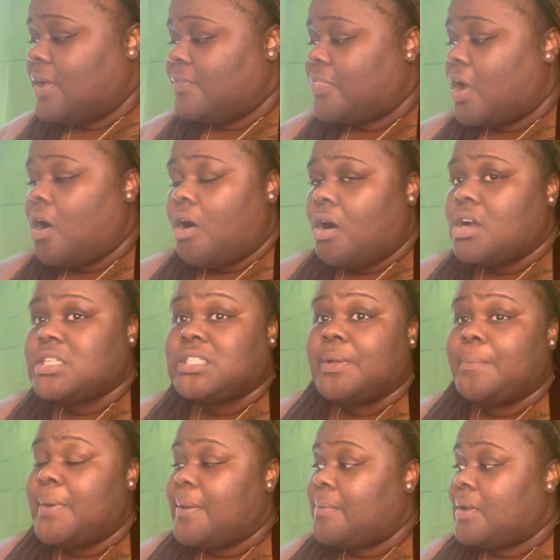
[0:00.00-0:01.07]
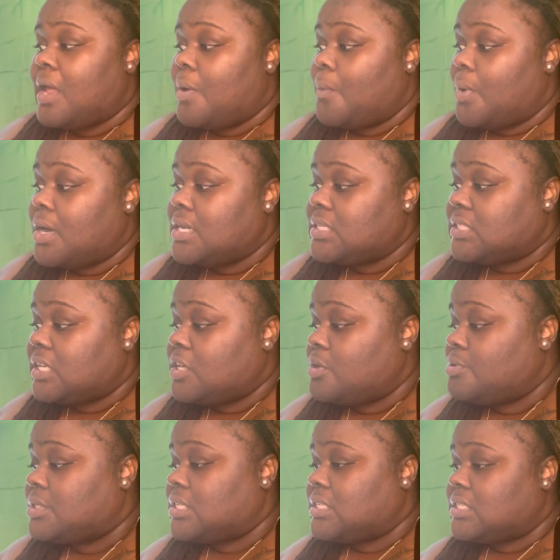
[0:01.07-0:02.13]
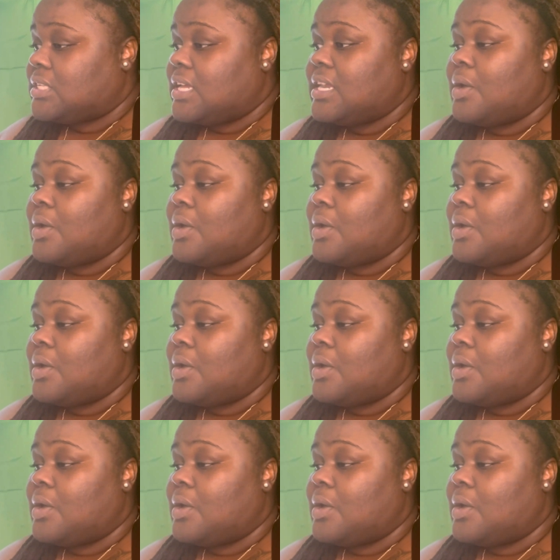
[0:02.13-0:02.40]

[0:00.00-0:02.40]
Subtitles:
There are some people that want to see you succeed